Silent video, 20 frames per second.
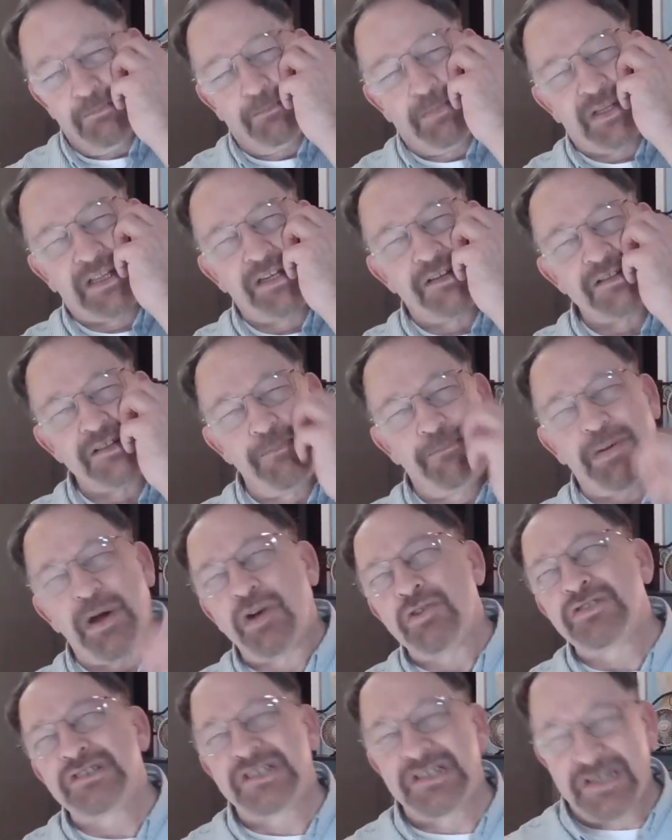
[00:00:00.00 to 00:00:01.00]
But there's a
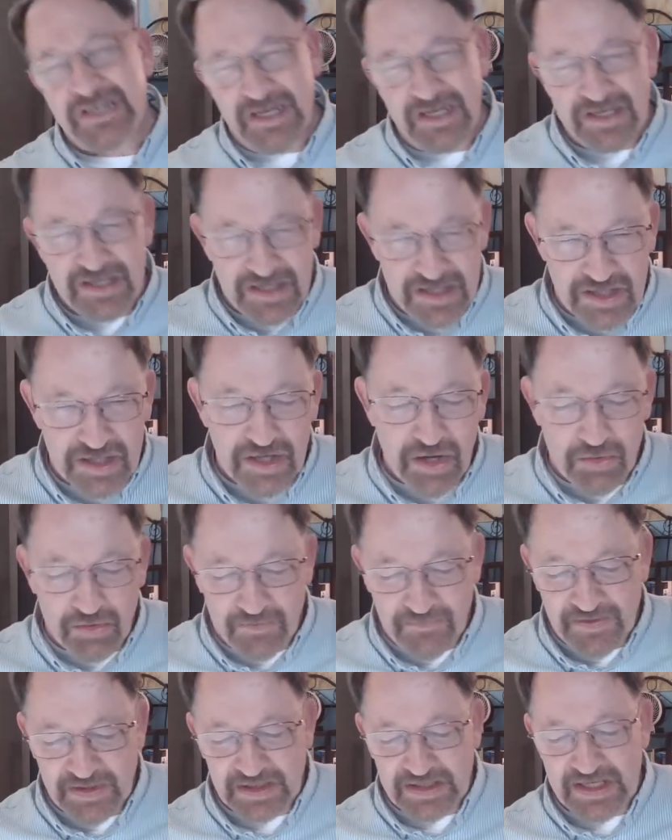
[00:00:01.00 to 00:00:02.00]
post
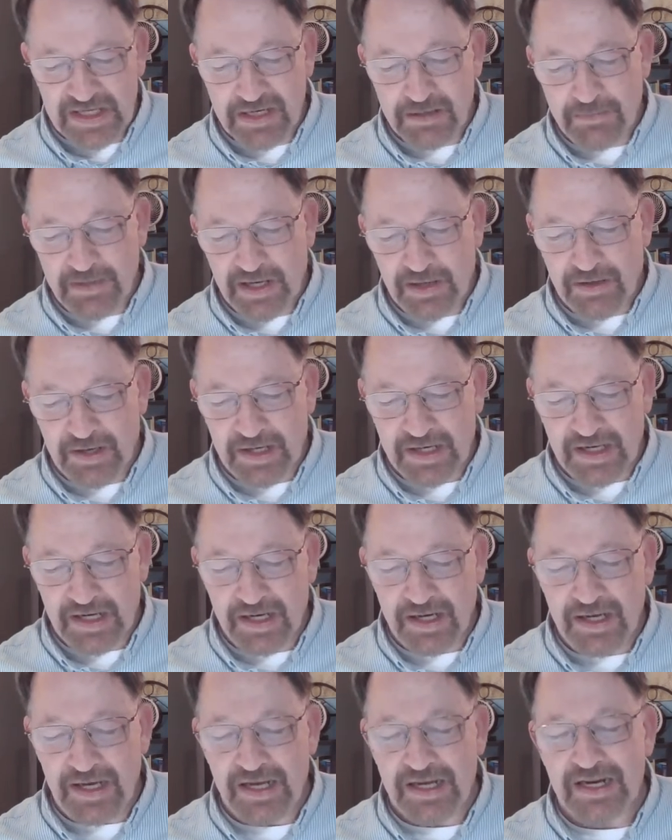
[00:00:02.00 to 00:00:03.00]
Tocquevillian
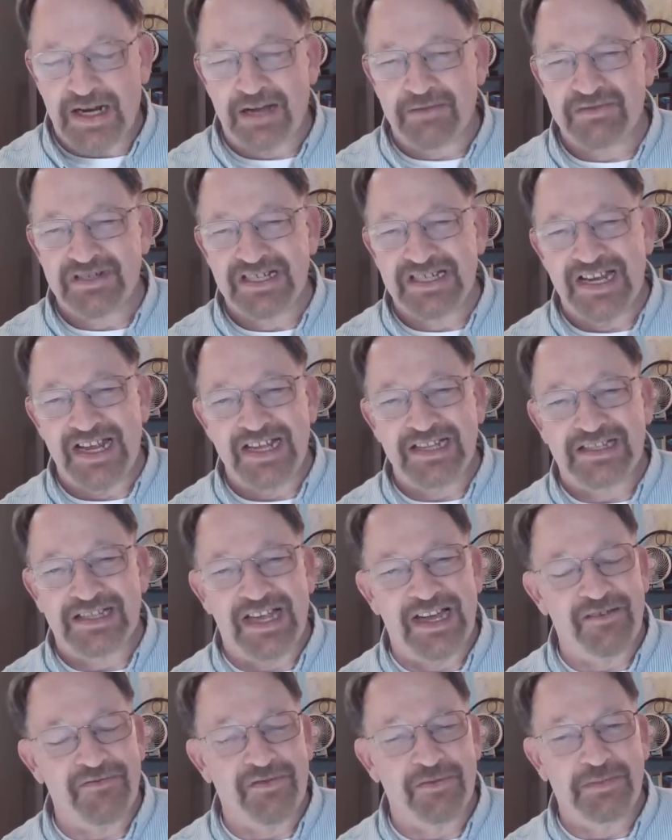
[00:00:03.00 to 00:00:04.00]
America, and I would date
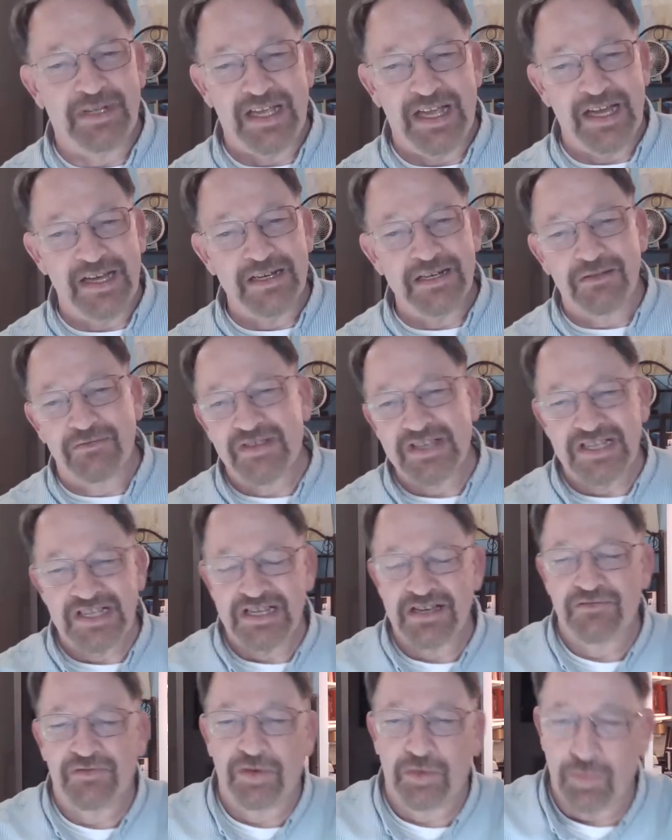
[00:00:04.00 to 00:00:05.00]
that from the end of the
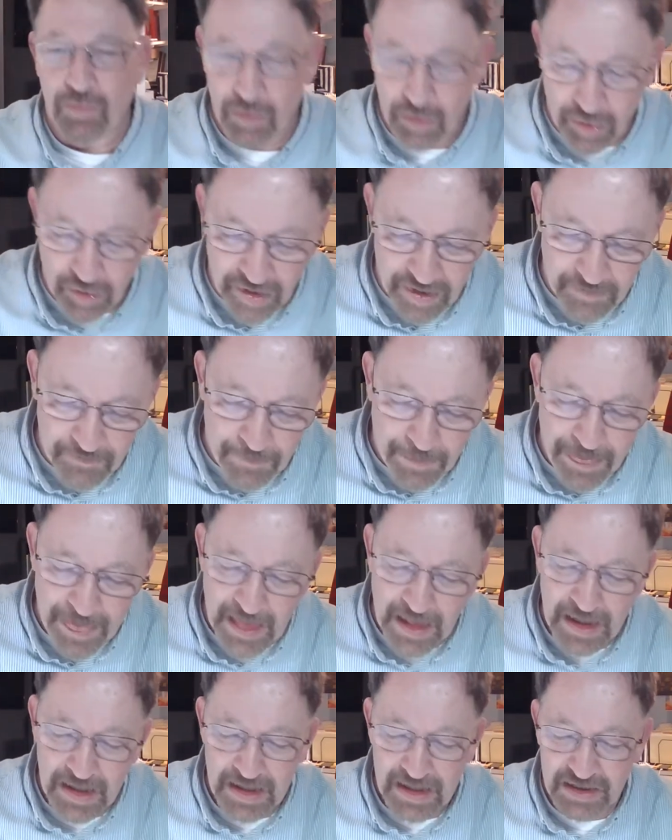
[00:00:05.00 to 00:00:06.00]
Civil War
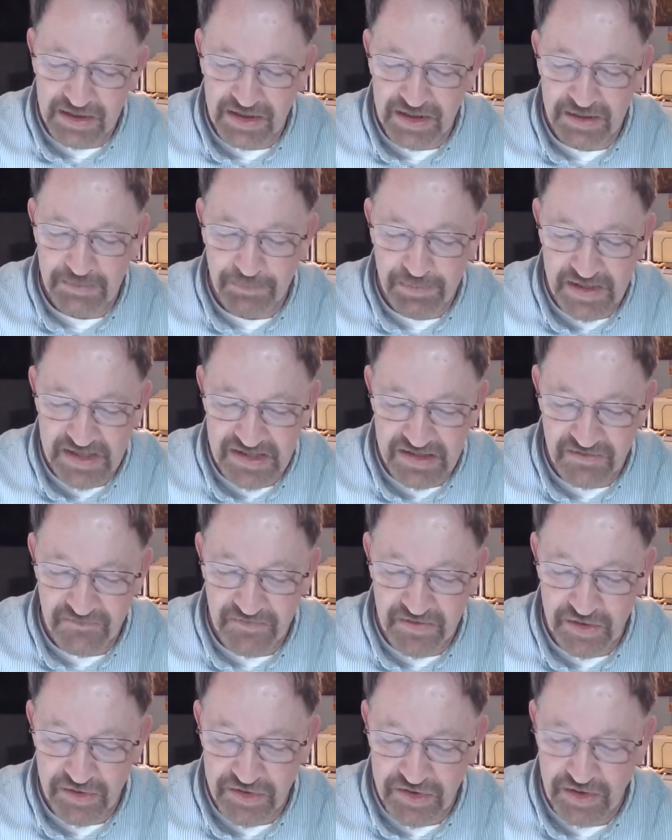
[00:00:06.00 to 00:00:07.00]
to the present and
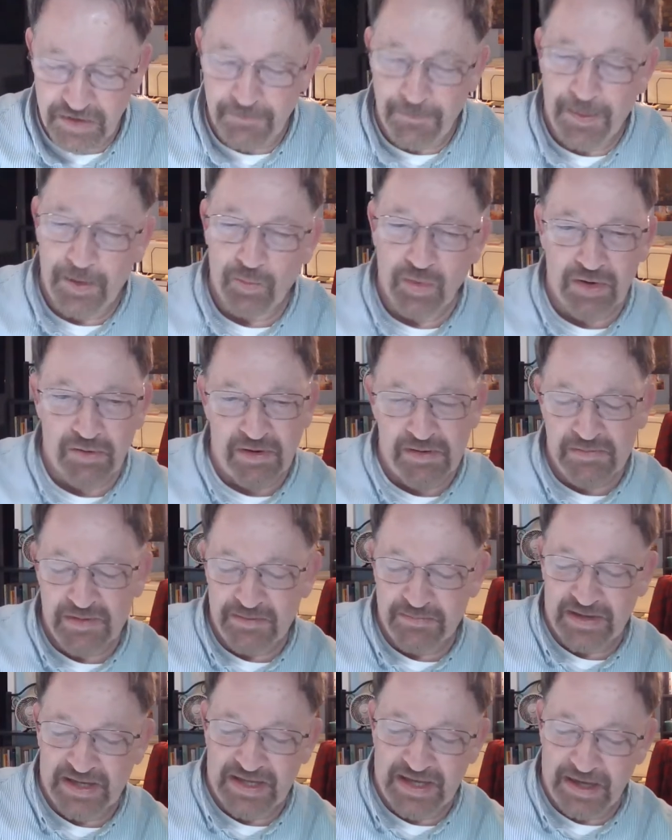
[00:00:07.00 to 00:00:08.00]
future. What do I
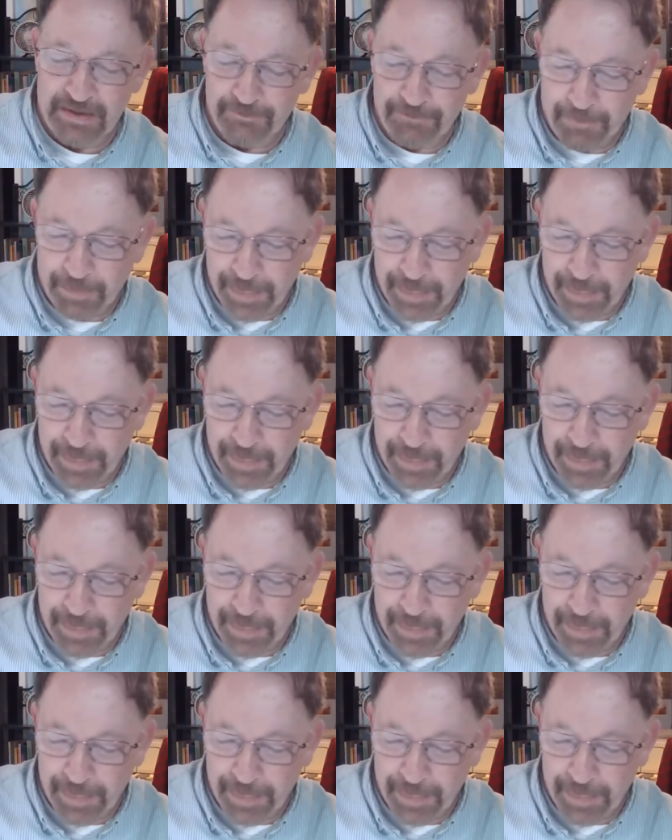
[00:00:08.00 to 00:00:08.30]
mean by that?